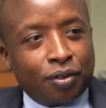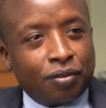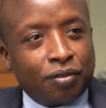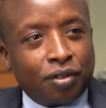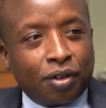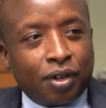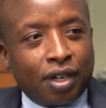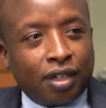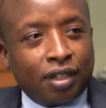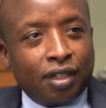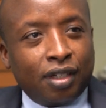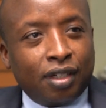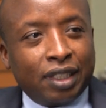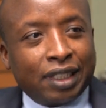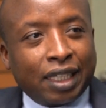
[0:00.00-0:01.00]
of your
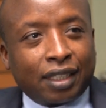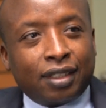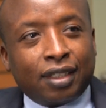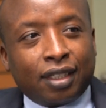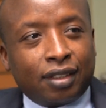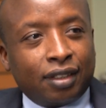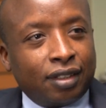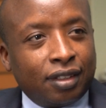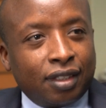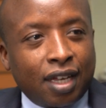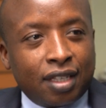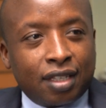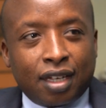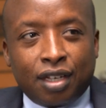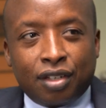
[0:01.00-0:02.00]
success
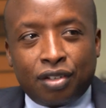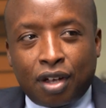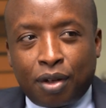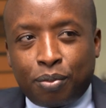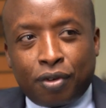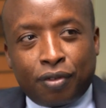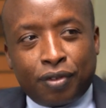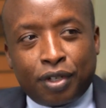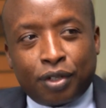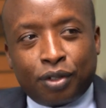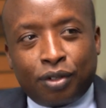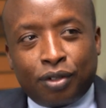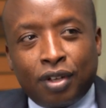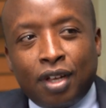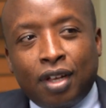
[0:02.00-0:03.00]
as a HR
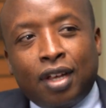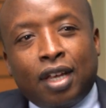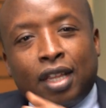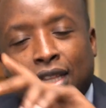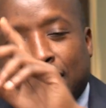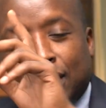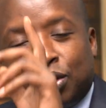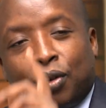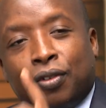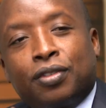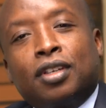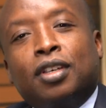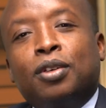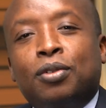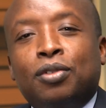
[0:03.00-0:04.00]
professional. The soft
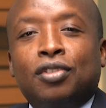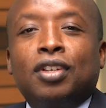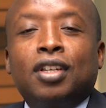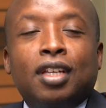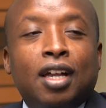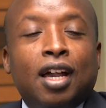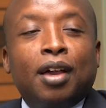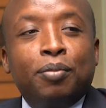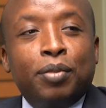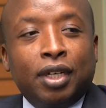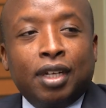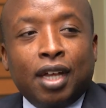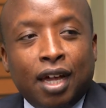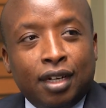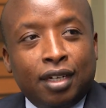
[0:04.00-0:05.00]
skills really come in
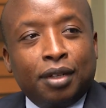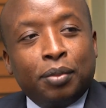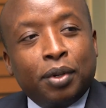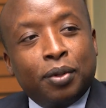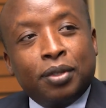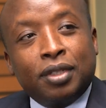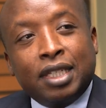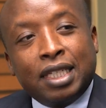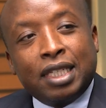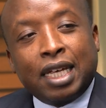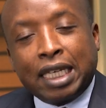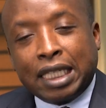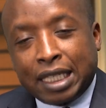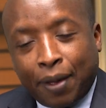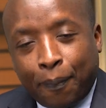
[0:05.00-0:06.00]
handy because it's a